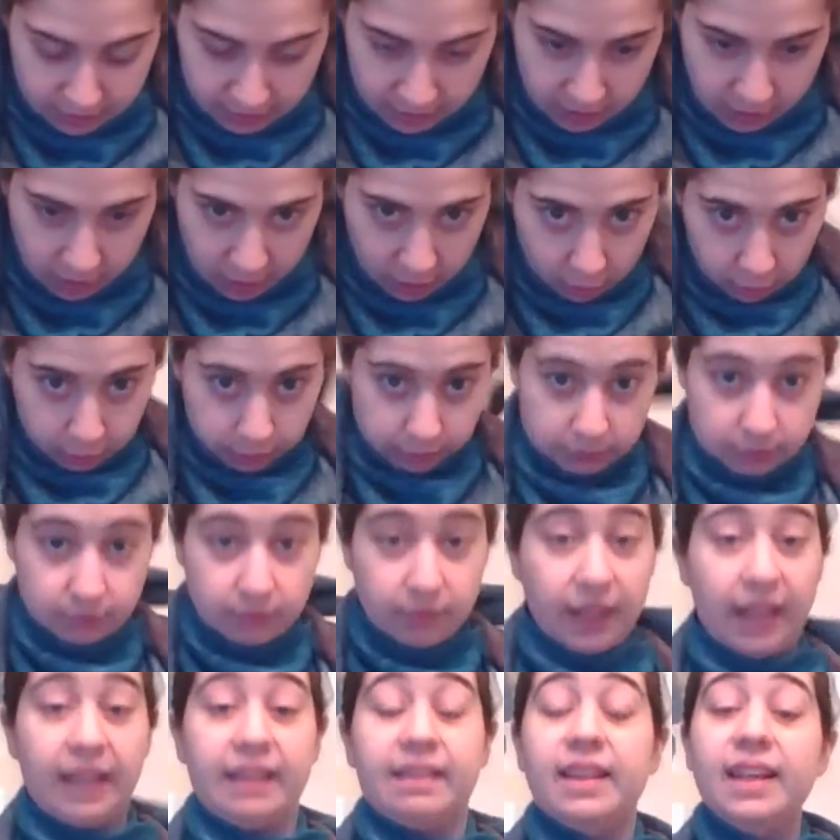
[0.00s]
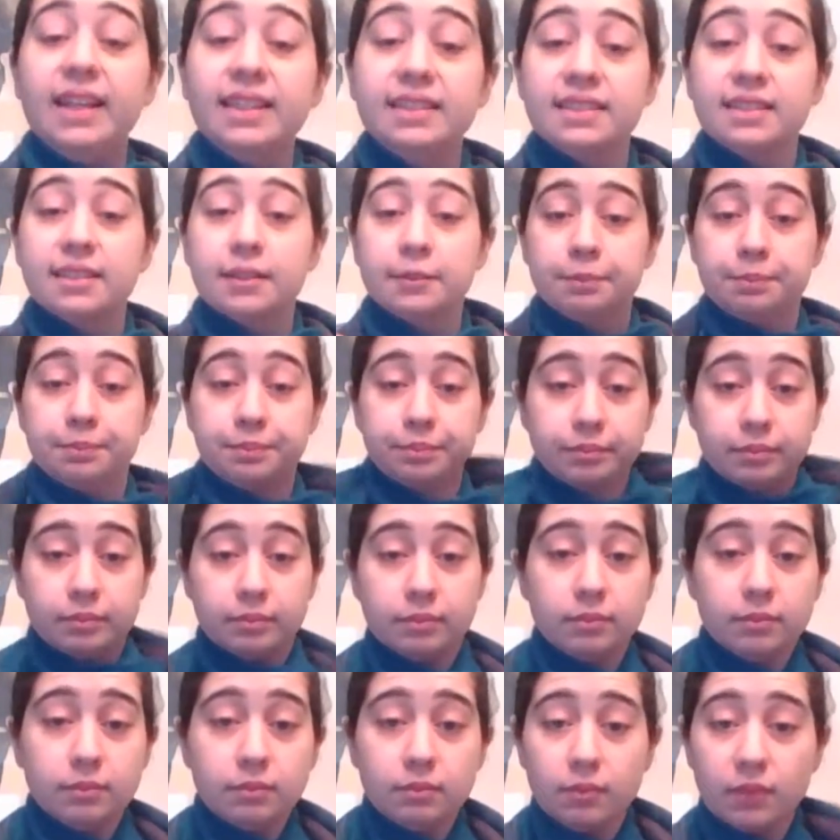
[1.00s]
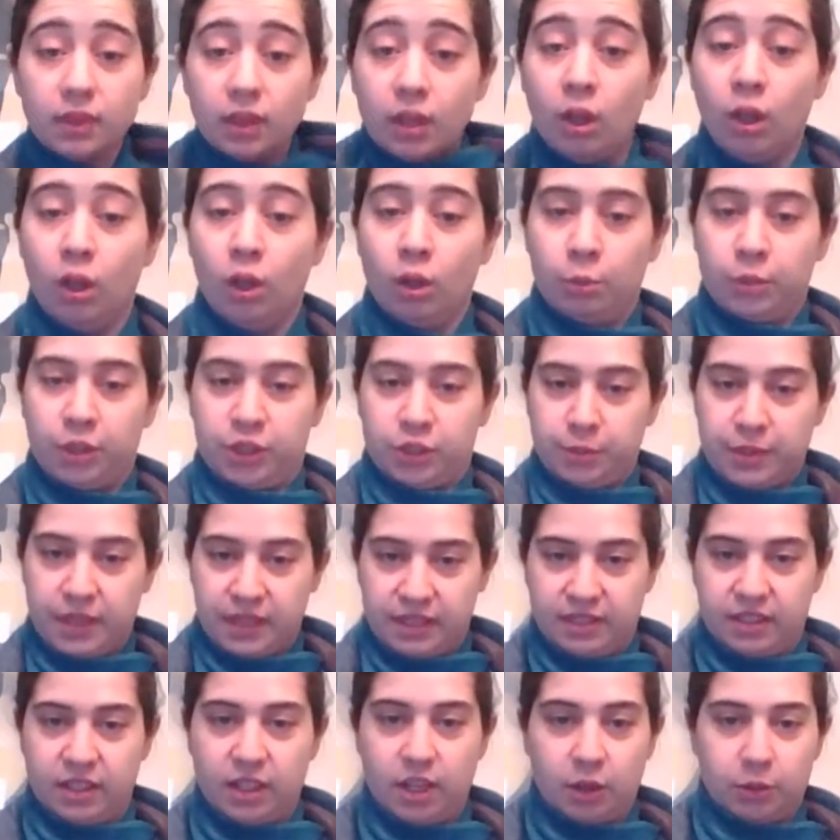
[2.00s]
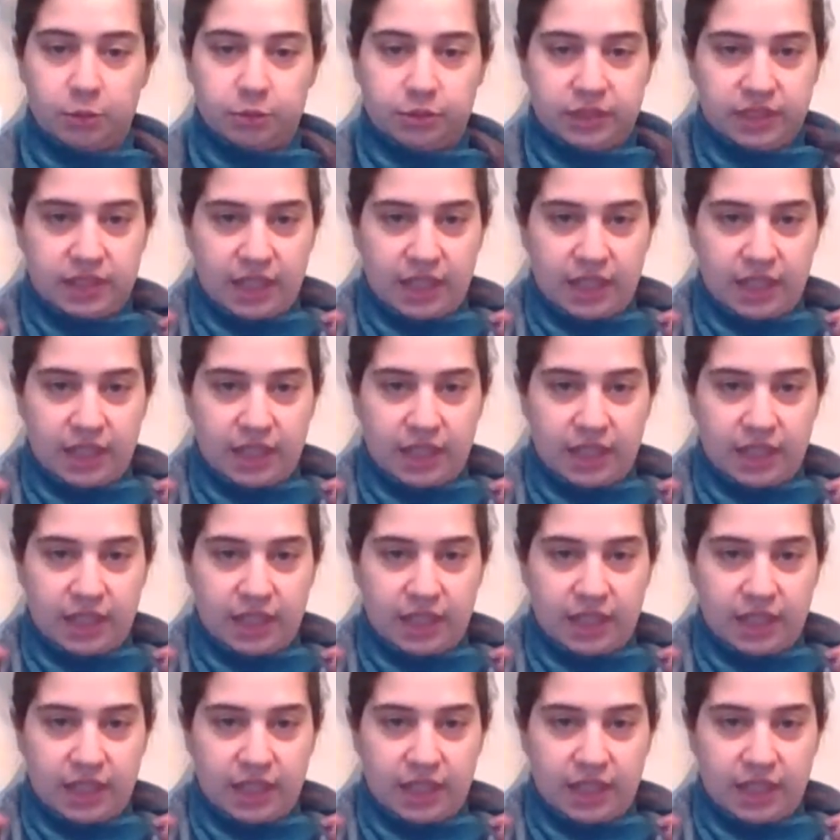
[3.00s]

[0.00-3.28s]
you know, like this, which means, you know,